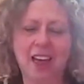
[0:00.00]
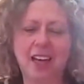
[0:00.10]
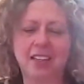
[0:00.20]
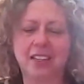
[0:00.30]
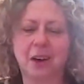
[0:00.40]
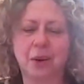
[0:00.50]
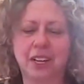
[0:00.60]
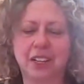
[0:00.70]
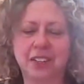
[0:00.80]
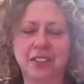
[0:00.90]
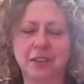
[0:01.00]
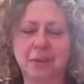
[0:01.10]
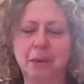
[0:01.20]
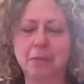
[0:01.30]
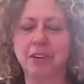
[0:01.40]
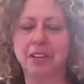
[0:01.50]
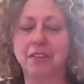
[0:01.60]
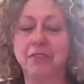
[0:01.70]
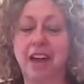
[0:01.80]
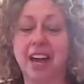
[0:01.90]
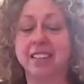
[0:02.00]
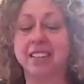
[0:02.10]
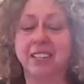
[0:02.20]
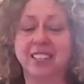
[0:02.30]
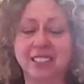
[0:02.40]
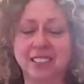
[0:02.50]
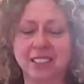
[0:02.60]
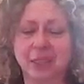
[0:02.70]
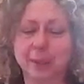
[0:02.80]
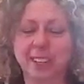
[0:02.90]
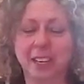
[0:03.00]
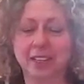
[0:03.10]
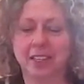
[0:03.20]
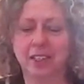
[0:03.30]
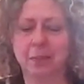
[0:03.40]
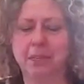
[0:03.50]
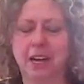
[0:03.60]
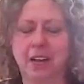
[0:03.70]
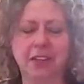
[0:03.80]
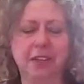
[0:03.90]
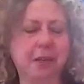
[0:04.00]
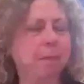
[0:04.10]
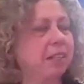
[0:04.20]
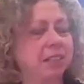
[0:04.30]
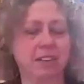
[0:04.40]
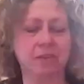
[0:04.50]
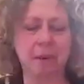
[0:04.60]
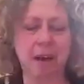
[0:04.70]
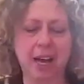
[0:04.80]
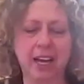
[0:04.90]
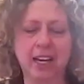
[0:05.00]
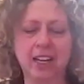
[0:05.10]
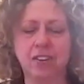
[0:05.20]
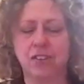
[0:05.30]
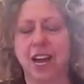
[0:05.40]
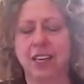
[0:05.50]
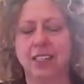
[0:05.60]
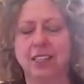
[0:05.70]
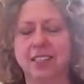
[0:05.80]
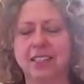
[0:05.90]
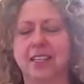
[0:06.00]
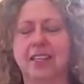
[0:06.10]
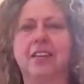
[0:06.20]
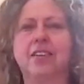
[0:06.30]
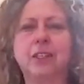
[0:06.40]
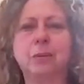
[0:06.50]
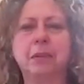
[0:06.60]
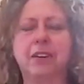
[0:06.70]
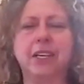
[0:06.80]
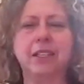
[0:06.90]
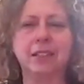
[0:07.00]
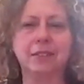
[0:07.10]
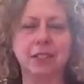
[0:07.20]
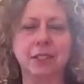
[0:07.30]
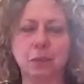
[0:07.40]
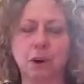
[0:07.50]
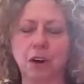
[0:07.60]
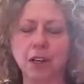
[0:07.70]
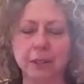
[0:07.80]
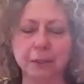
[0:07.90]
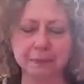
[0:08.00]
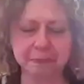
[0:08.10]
It's always remembering the vastness that is beyond the limits of my contracted singular experience of this world.